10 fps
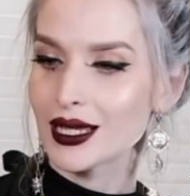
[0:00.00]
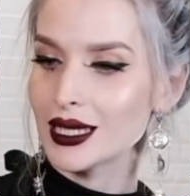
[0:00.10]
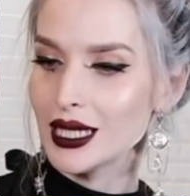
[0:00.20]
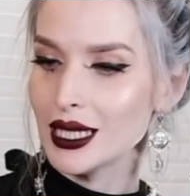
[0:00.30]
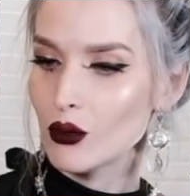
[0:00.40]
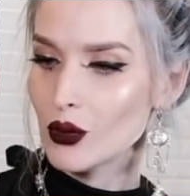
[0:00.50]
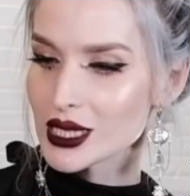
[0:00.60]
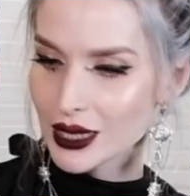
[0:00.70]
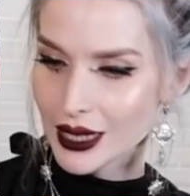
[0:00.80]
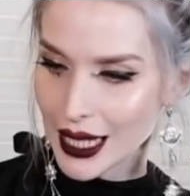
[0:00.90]
the
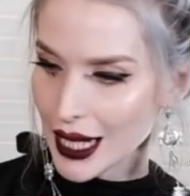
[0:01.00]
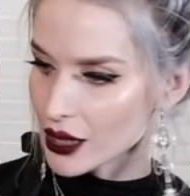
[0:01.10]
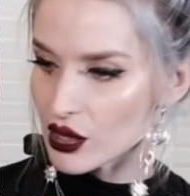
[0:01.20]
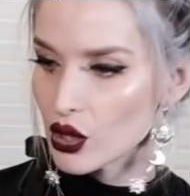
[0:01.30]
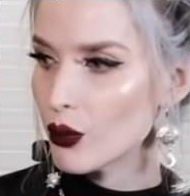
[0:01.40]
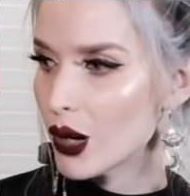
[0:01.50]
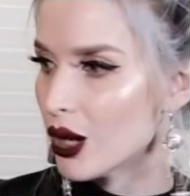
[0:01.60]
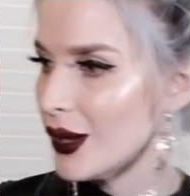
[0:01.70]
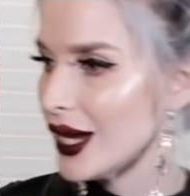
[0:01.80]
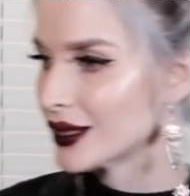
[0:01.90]
Whistling Arrow
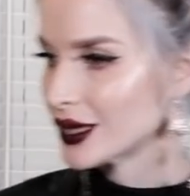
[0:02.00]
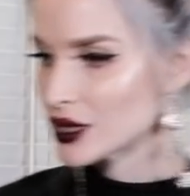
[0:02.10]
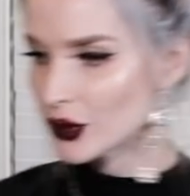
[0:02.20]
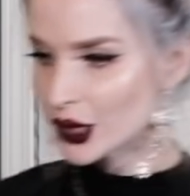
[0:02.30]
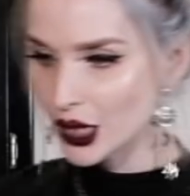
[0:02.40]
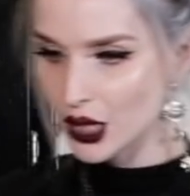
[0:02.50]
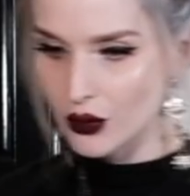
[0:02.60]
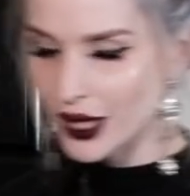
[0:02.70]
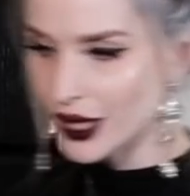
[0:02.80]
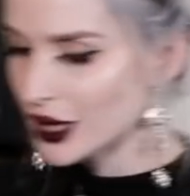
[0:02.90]
Malbec. That's what we're gonna go with.